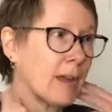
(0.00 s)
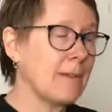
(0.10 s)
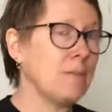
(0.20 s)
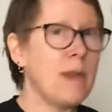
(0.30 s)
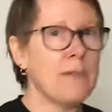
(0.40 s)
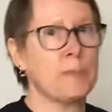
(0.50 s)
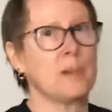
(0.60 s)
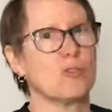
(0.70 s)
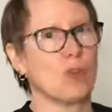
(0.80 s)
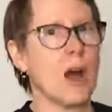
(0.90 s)
If you haven't
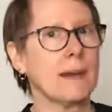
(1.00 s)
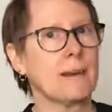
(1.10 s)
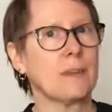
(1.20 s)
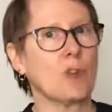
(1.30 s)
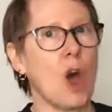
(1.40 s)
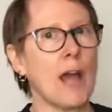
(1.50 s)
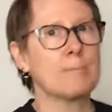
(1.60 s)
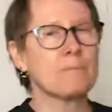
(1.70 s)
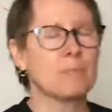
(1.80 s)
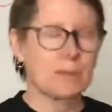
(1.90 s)
been taught
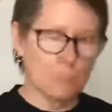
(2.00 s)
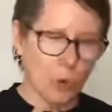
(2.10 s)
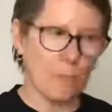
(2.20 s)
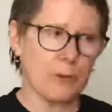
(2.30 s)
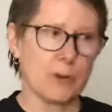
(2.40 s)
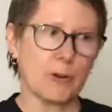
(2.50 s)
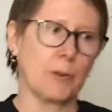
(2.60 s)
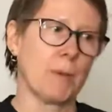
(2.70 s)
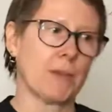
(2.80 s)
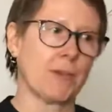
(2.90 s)
proper
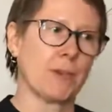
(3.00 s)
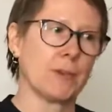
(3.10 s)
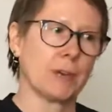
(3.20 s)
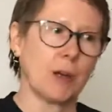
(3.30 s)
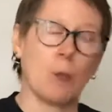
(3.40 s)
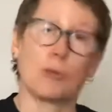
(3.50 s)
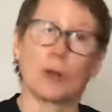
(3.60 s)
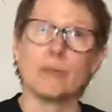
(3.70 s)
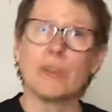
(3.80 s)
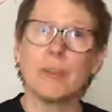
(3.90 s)
neuromuscular
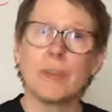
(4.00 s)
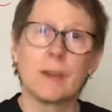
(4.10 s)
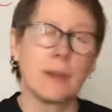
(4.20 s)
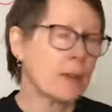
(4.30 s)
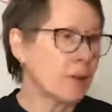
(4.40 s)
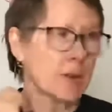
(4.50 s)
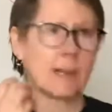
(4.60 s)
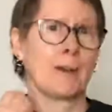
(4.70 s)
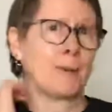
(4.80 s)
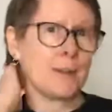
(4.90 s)
approaches, you're going to
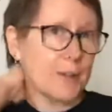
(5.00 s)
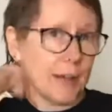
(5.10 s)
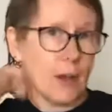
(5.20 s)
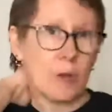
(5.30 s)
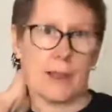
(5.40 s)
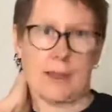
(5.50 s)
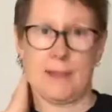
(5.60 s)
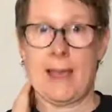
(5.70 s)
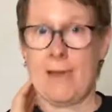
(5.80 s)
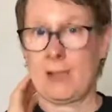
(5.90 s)
go and say, oh, okay,
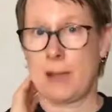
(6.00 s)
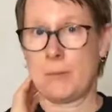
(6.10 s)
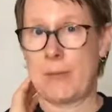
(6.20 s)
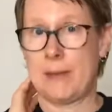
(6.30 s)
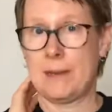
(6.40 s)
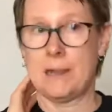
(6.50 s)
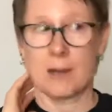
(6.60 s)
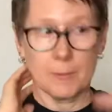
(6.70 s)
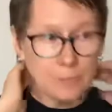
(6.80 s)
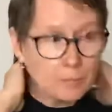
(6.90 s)
they have a lot of pain here,